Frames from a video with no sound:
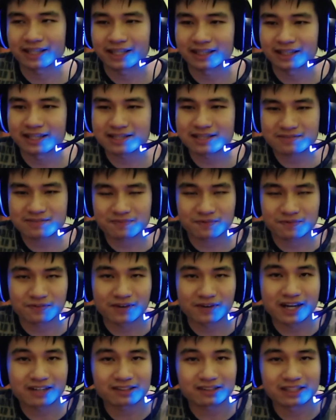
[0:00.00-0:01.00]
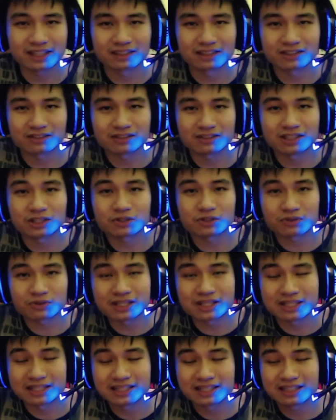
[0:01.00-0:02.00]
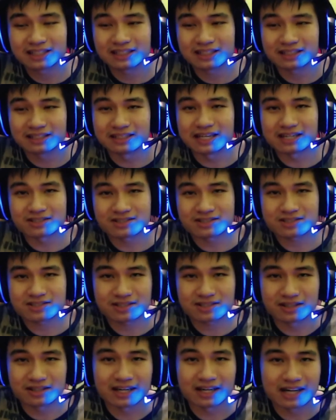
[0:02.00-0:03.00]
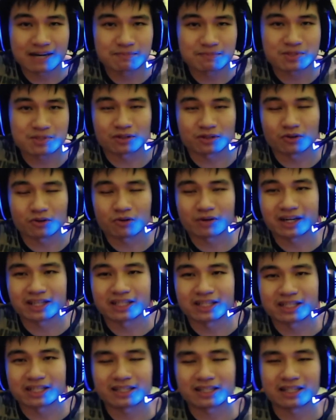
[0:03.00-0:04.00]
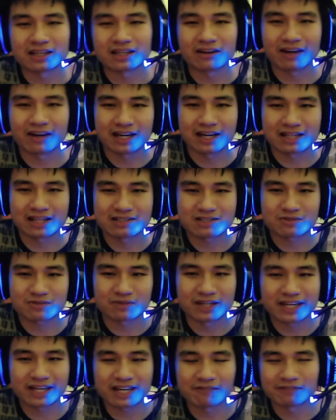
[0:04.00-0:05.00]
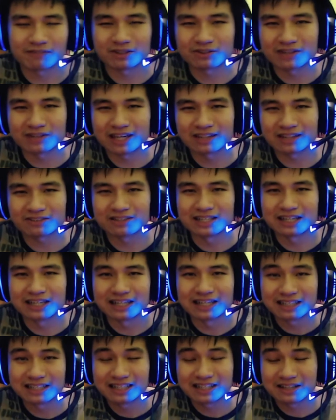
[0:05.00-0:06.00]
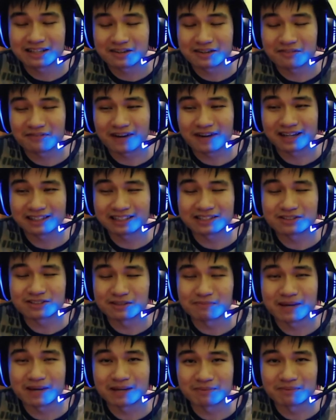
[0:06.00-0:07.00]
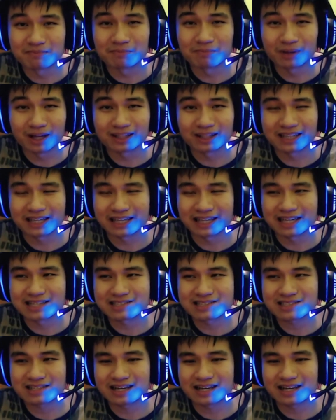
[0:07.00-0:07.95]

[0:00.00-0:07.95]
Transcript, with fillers: And there is frankly a thirty-three Dare Dare episode already, you know, and I just really can't wait to get to the finally to the main plot, I guess.